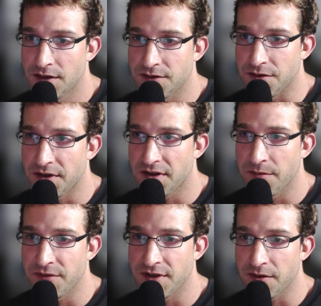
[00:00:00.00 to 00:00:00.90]
So here
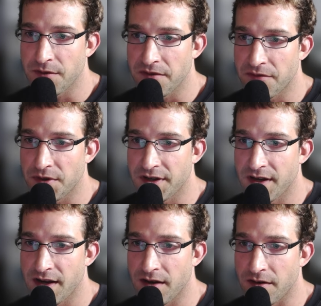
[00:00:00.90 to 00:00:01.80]
comes the Equia
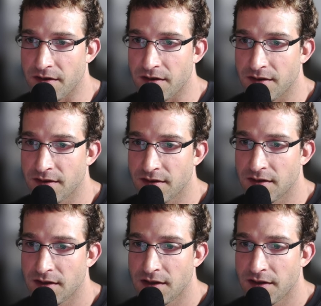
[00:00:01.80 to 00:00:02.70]
Forte, and
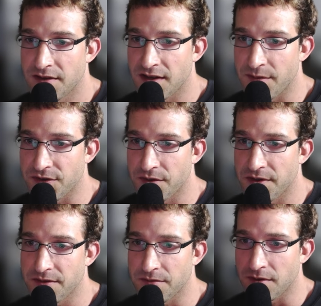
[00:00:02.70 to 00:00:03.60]
same as
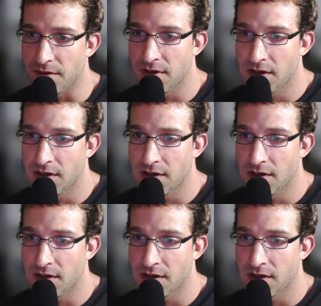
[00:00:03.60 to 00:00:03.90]
always, we'll